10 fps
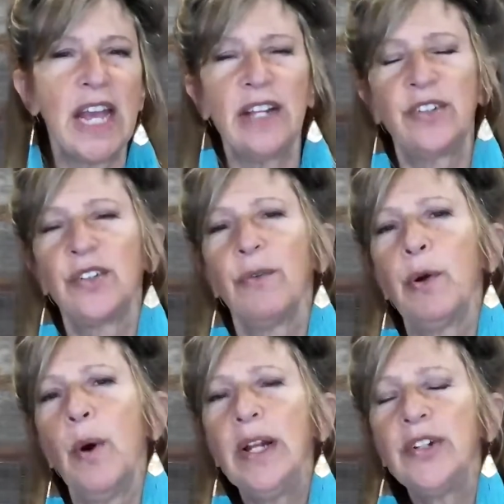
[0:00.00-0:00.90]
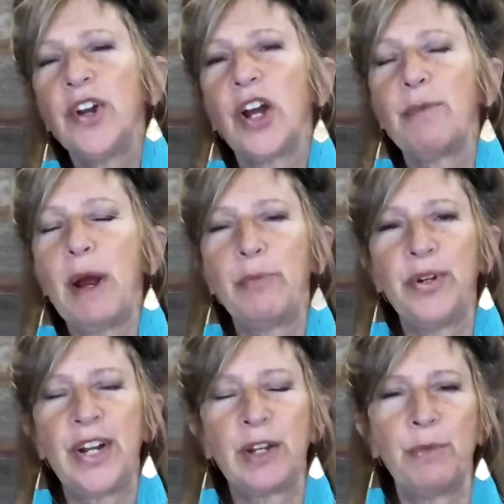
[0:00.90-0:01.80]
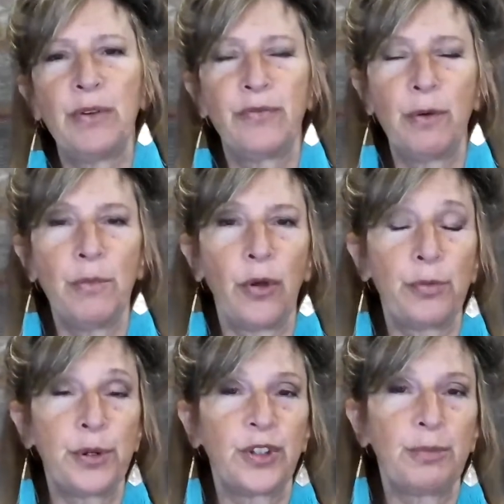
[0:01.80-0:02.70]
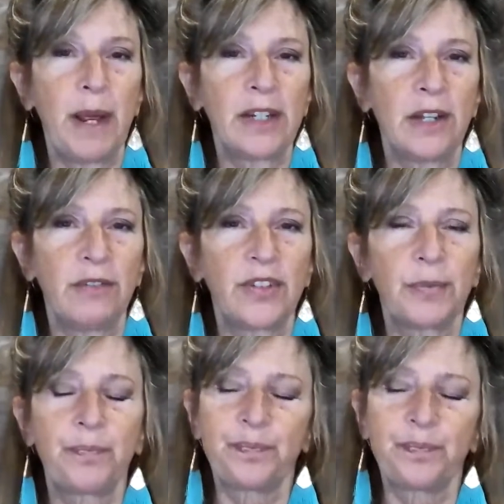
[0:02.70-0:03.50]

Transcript: And so I want to talk about predicament from both perspectives.